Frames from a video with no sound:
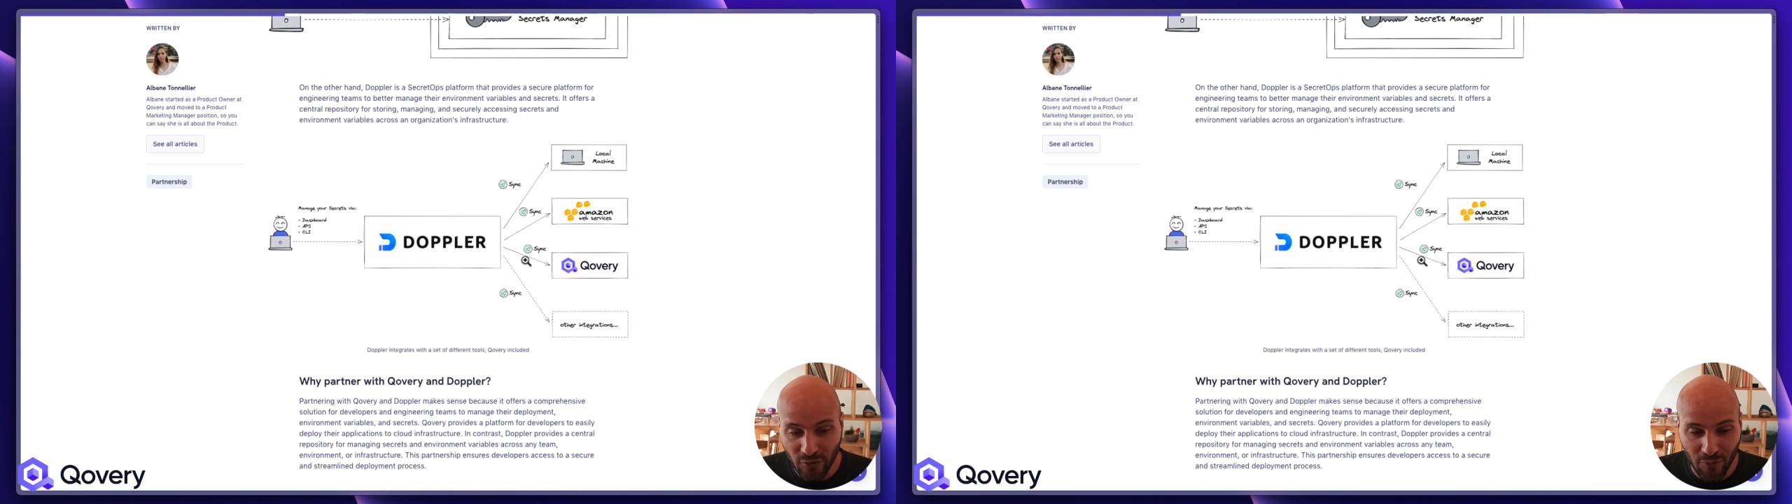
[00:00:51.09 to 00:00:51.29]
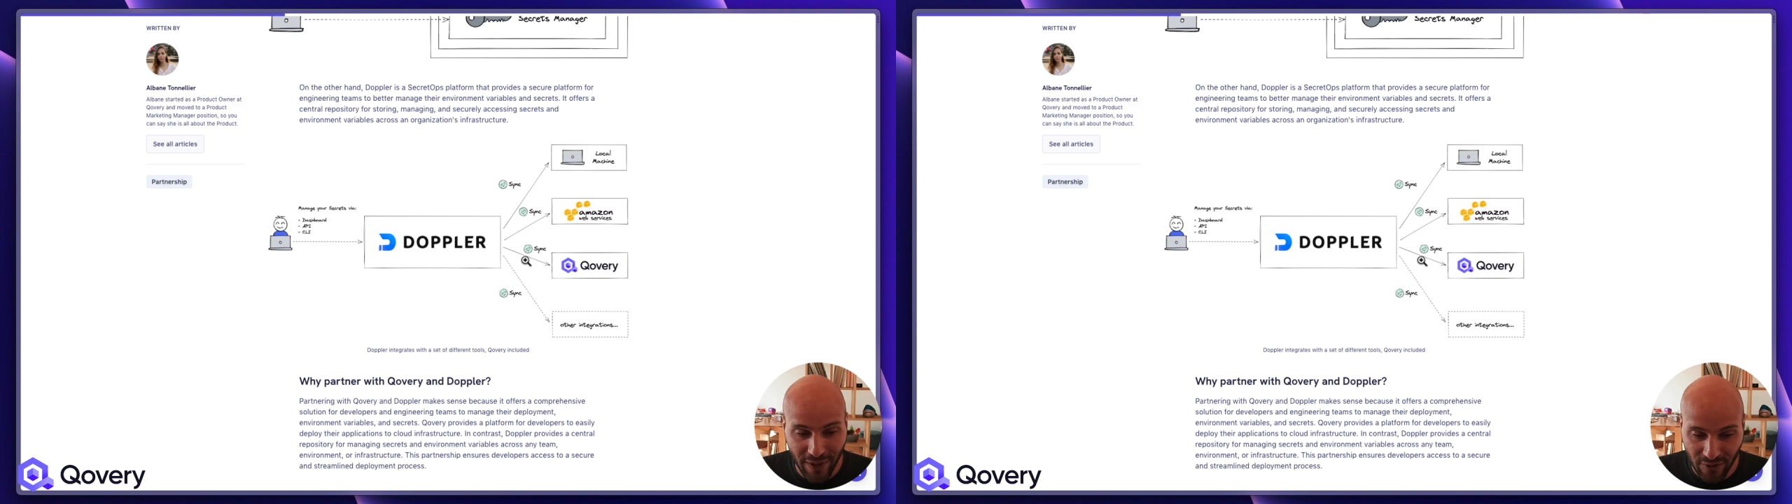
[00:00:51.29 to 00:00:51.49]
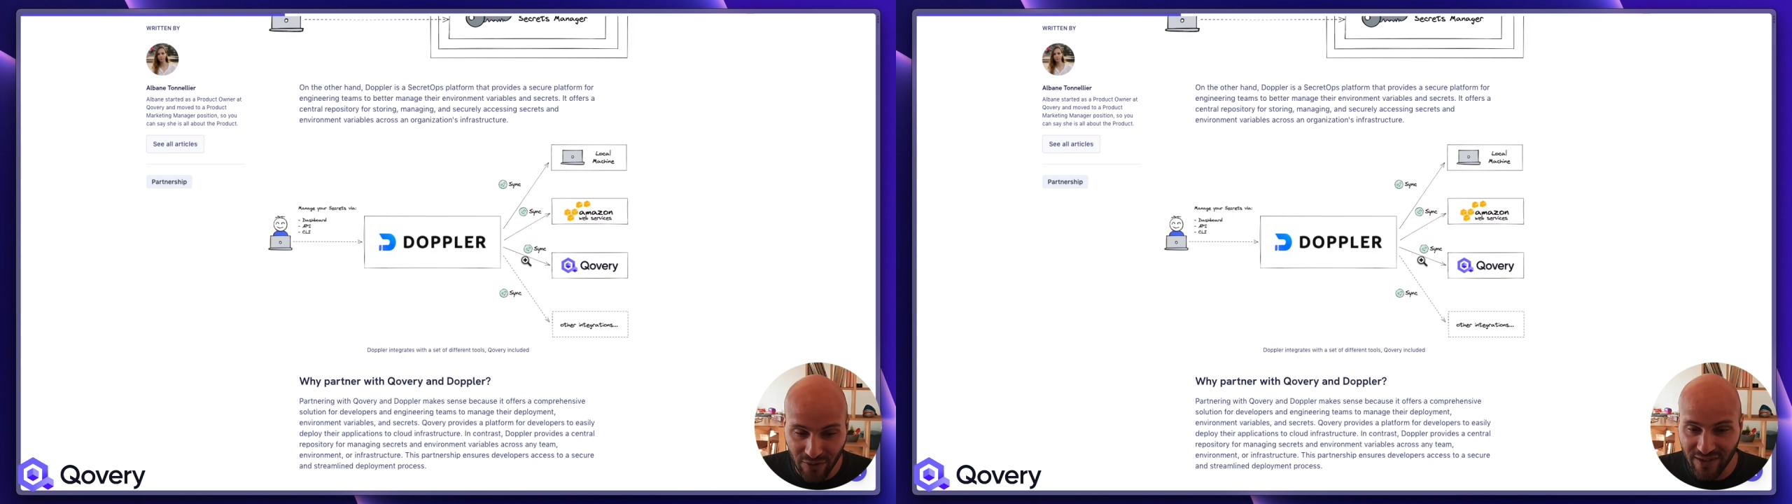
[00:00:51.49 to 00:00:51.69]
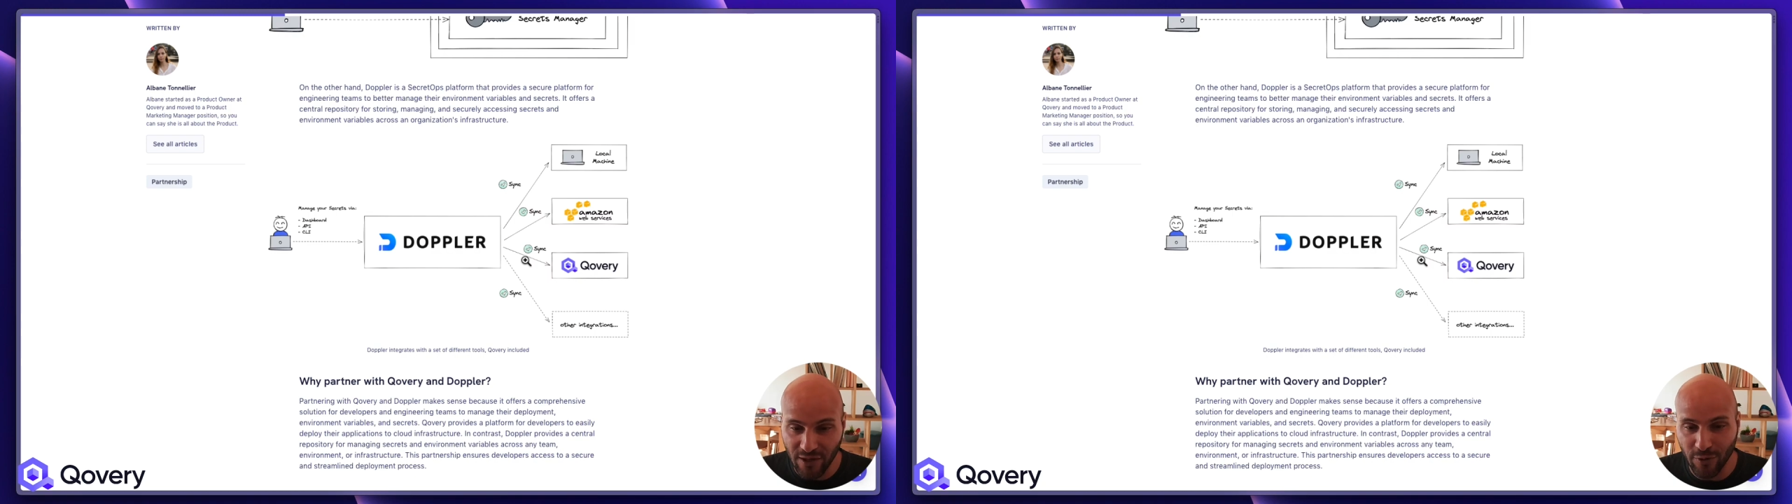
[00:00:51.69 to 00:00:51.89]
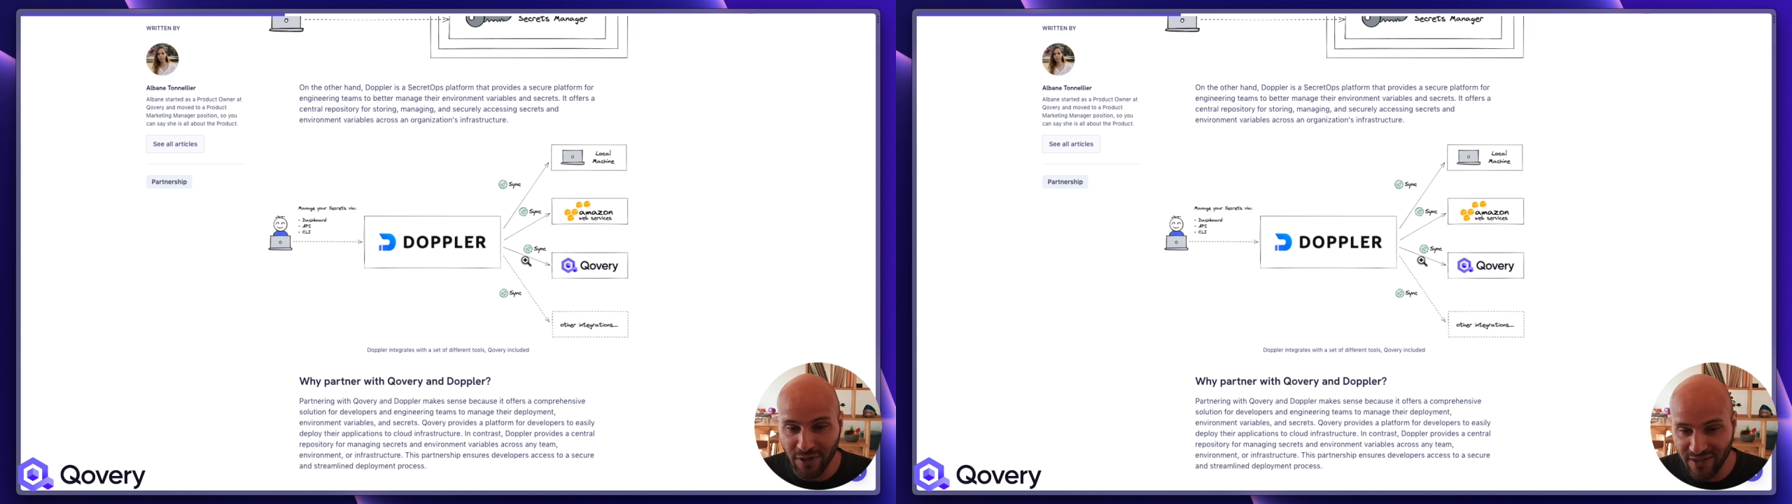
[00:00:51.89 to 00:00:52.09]
to make the
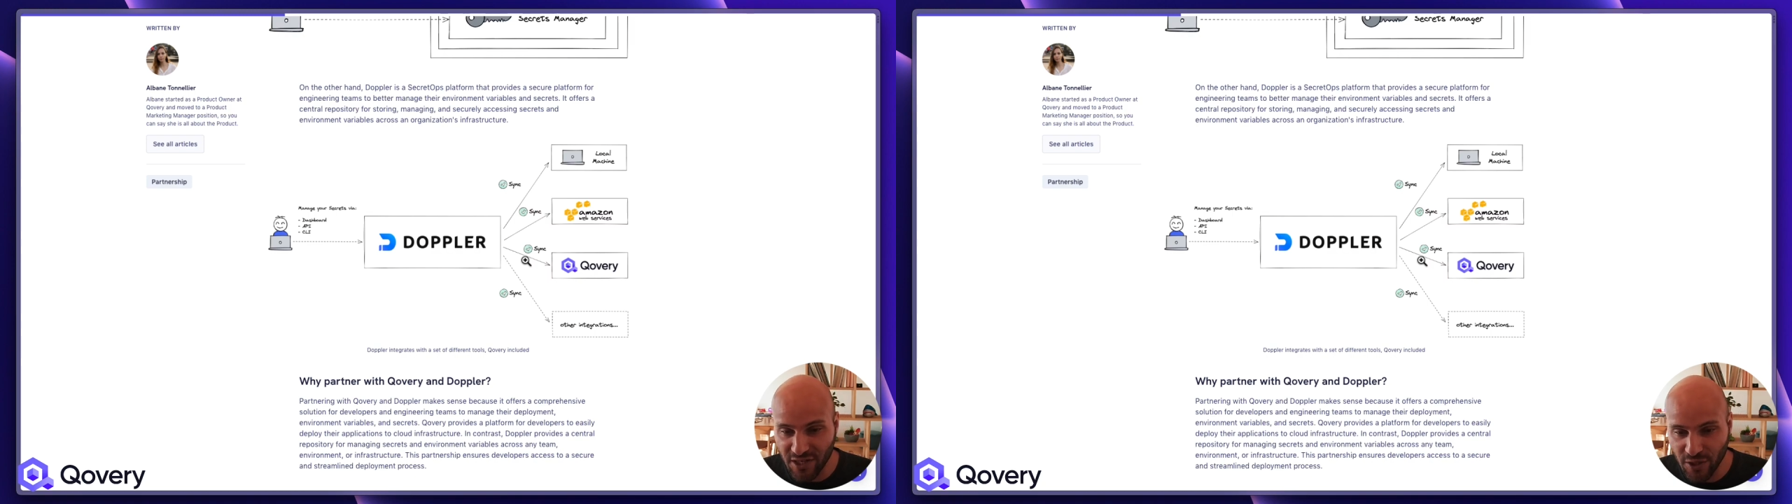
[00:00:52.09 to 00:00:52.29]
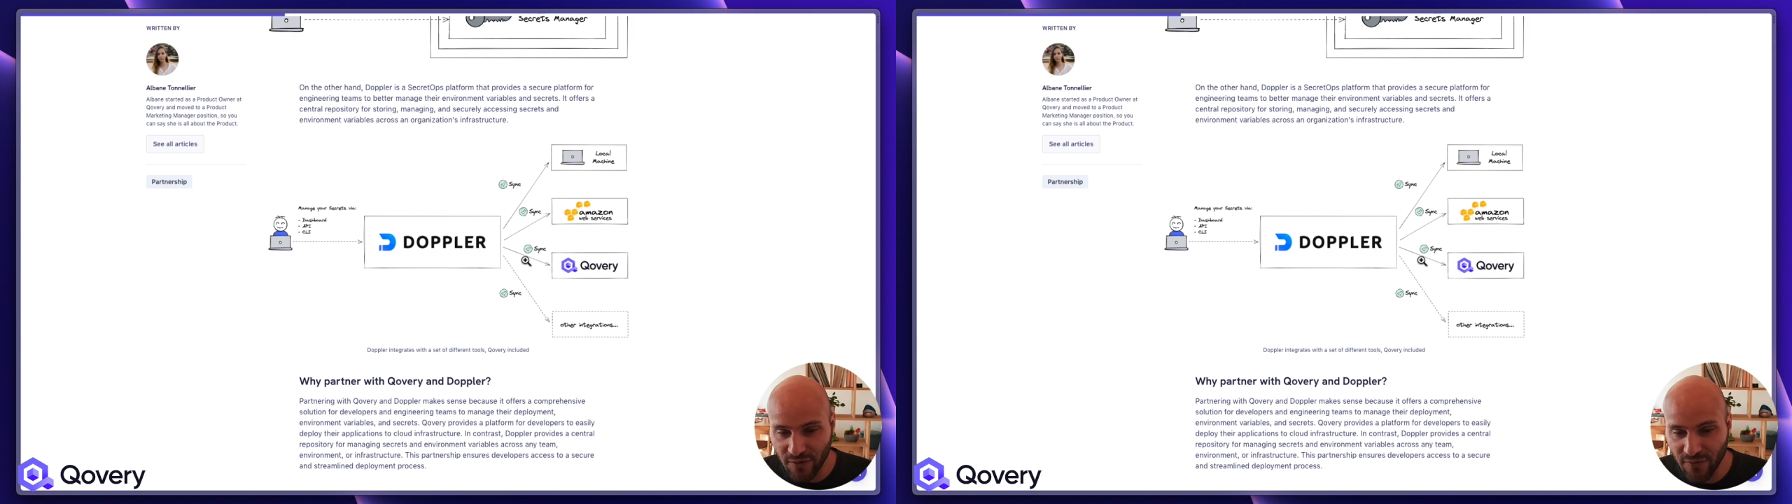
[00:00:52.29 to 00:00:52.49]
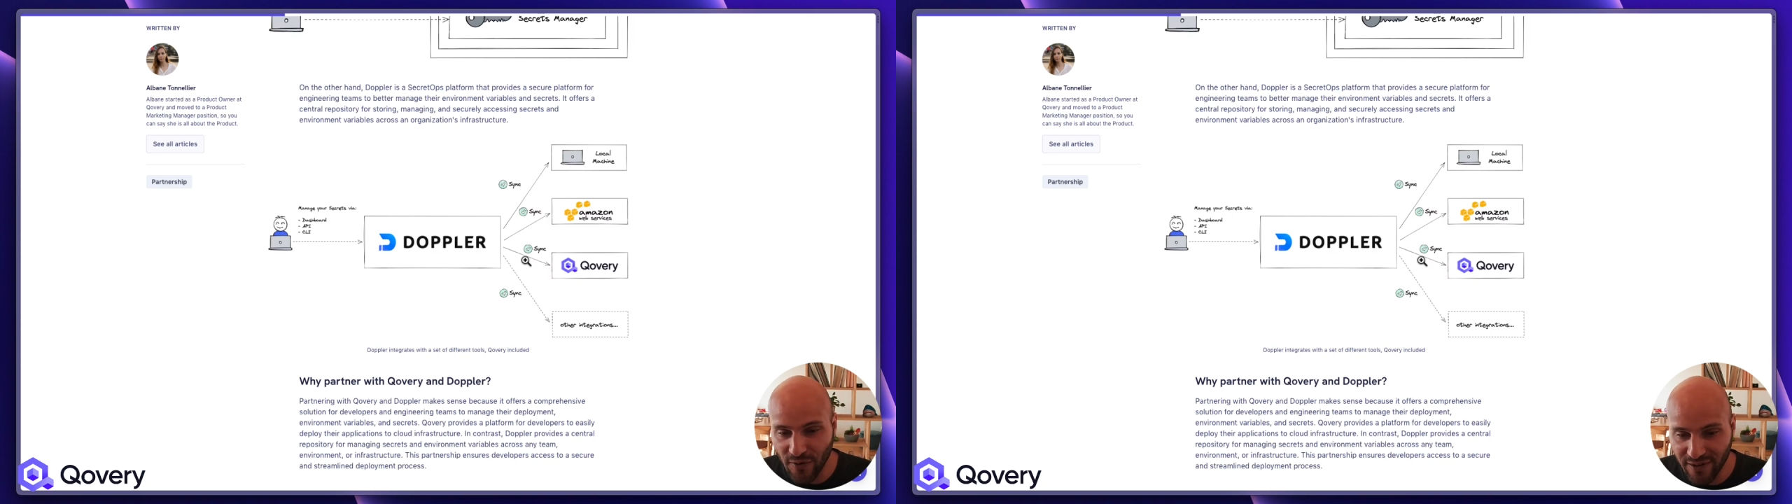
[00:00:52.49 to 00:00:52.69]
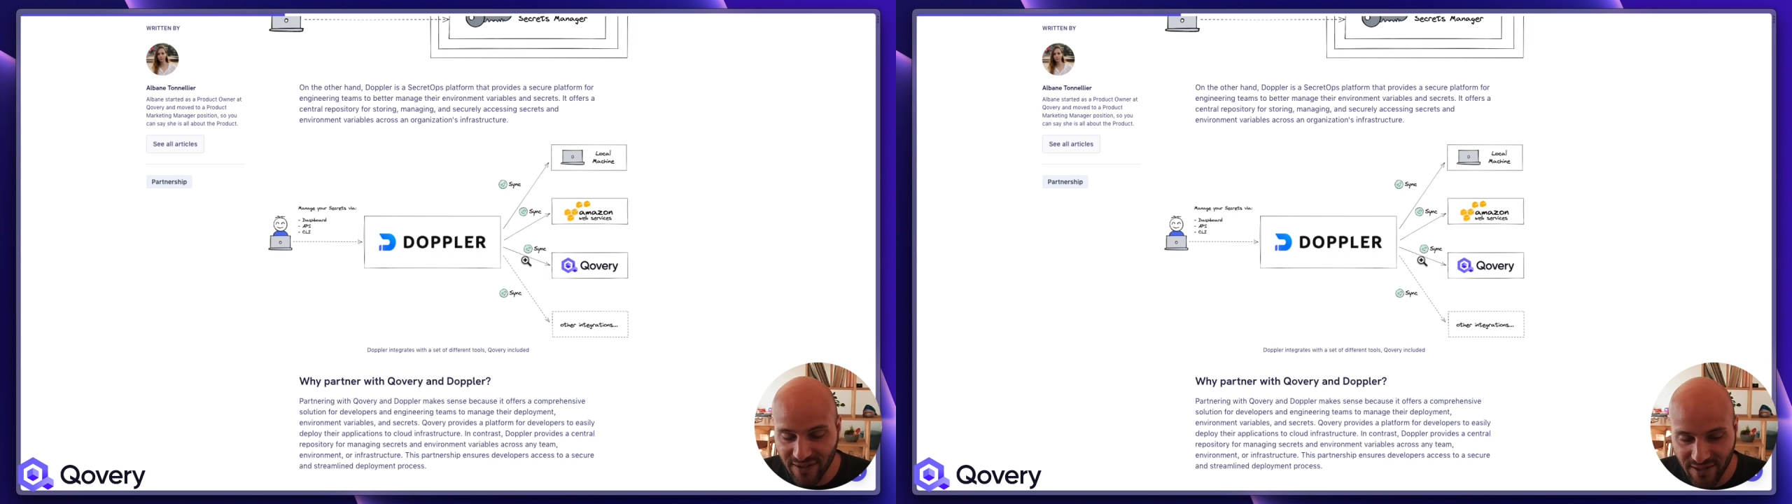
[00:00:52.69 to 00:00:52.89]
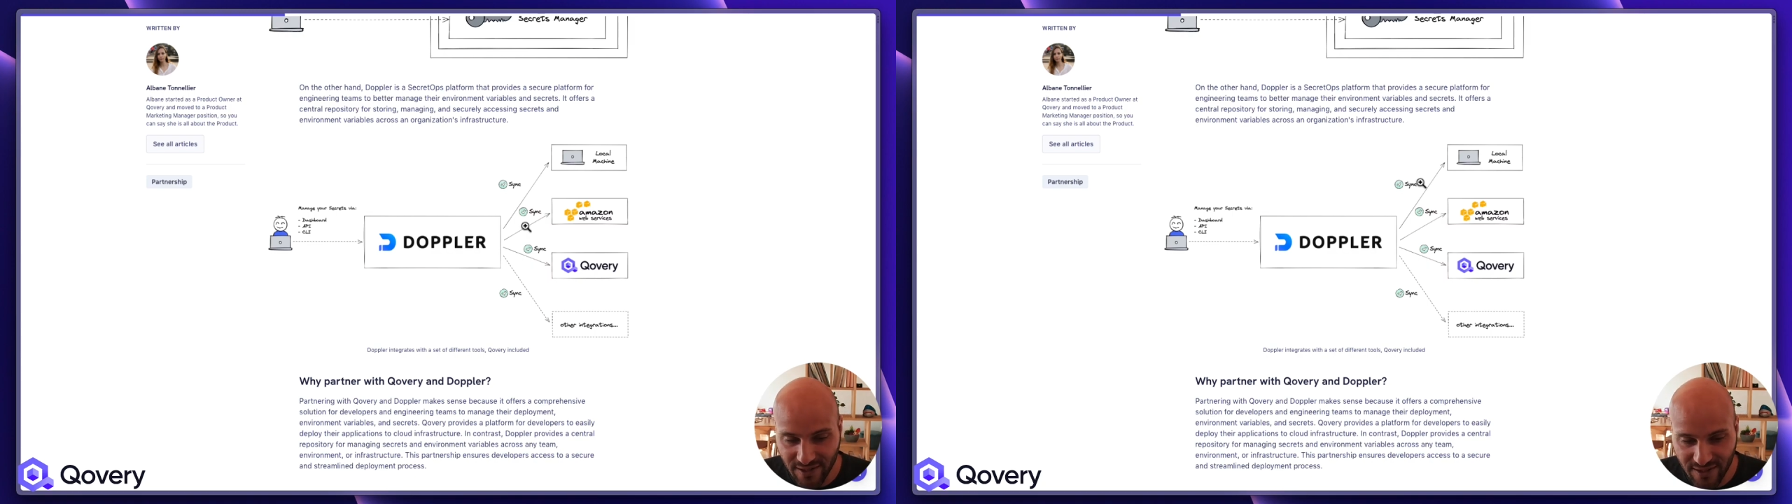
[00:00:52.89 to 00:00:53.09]
synchronization, for
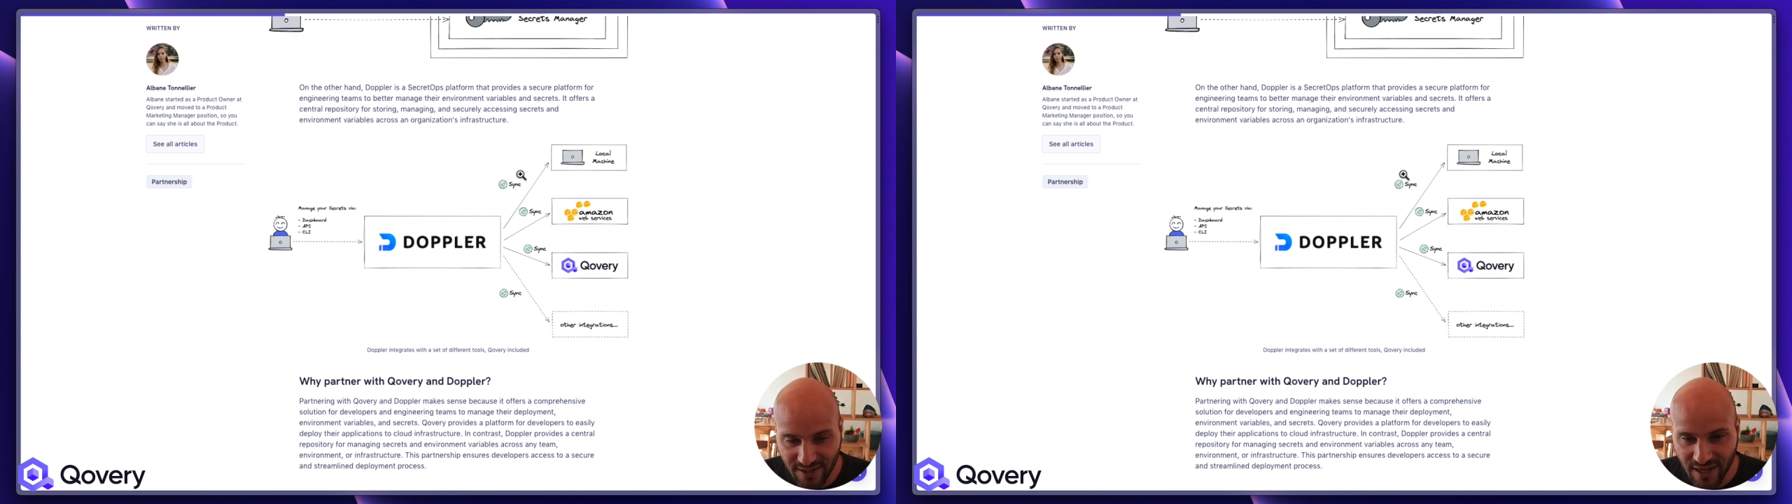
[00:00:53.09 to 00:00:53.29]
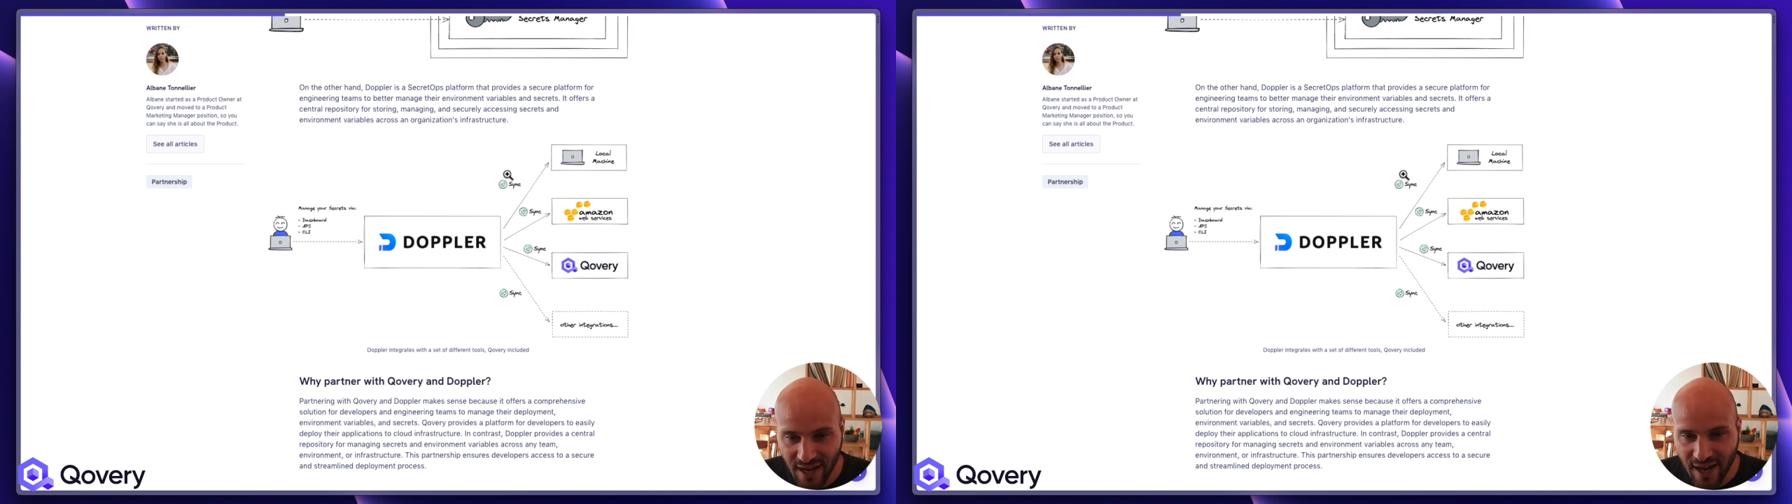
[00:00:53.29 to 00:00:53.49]
instance.